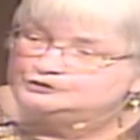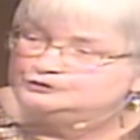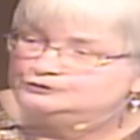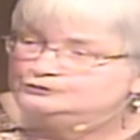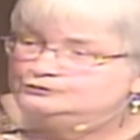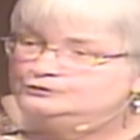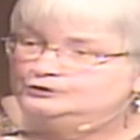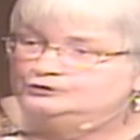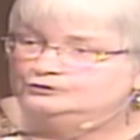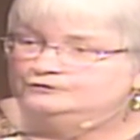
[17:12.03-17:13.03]
to
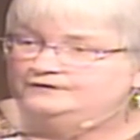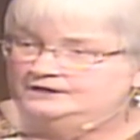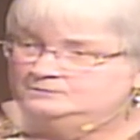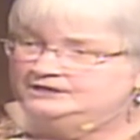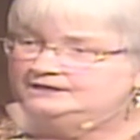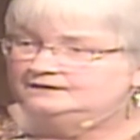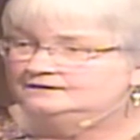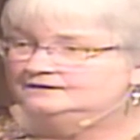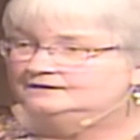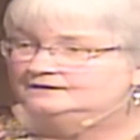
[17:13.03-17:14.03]
your family.
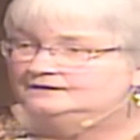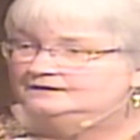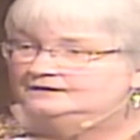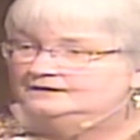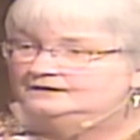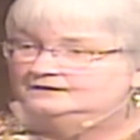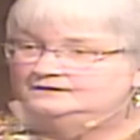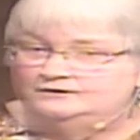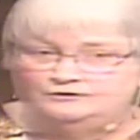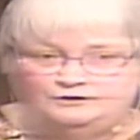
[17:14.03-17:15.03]

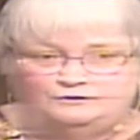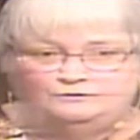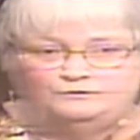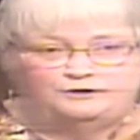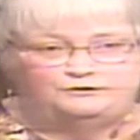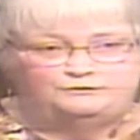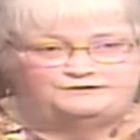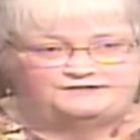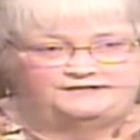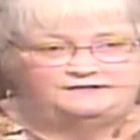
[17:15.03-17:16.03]
Let her know where you
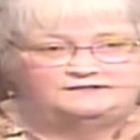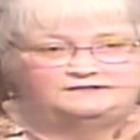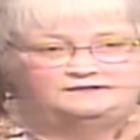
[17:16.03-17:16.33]
sit.